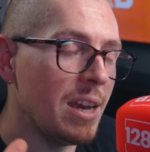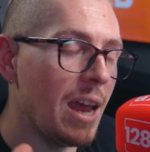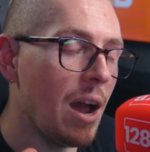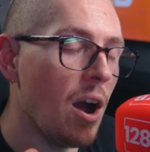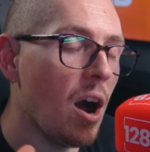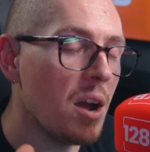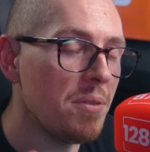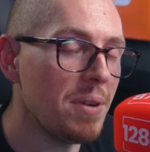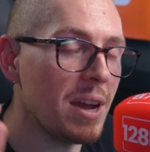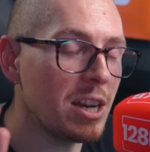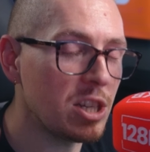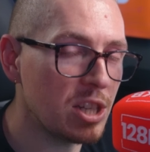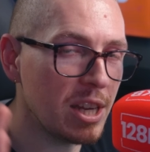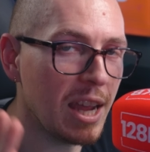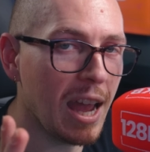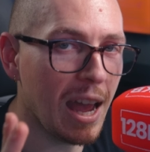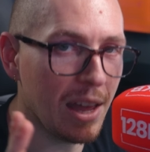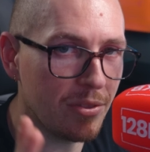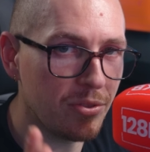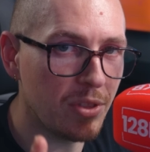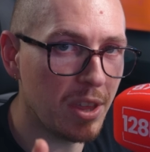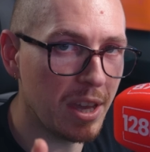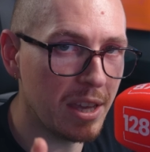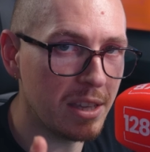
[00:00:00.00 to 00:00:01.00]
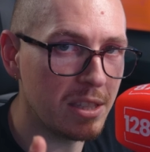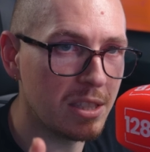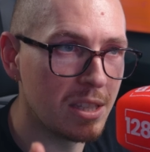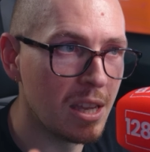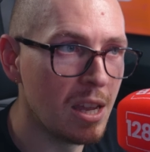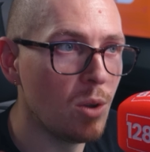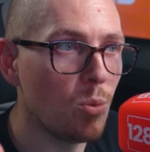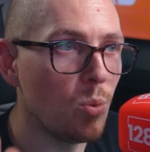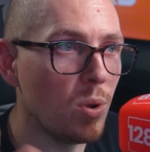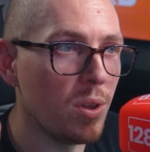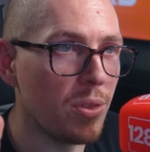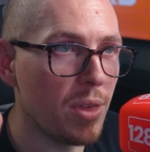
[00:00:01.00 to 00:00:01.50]
Now, I've actually had this
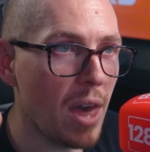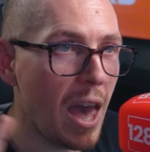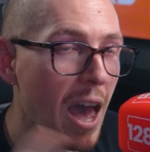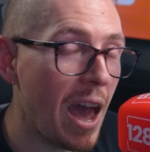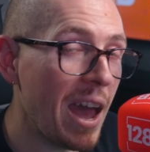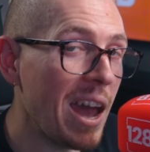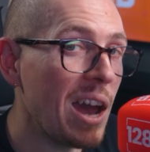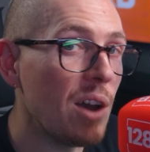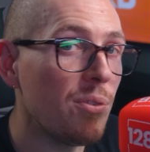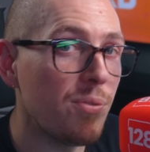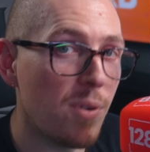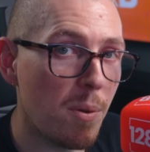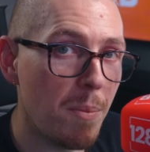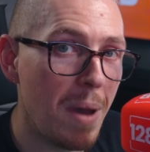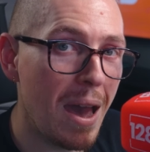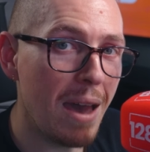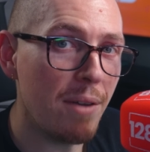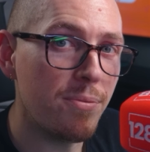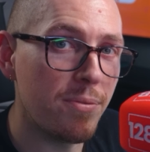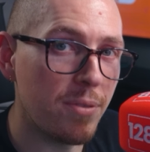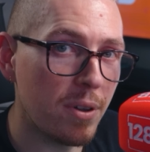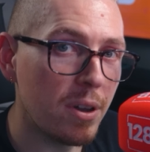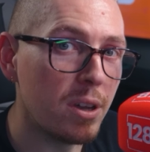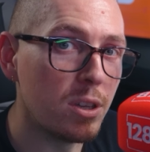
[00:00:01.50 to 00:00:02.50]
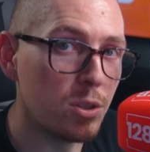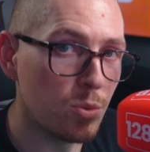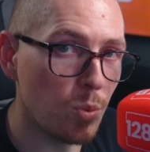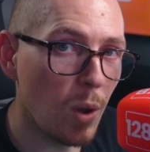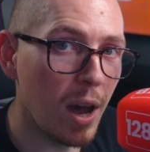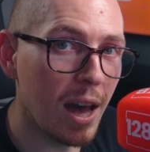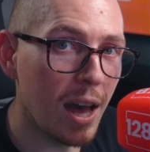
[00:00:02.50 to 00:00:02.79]
with AFMF as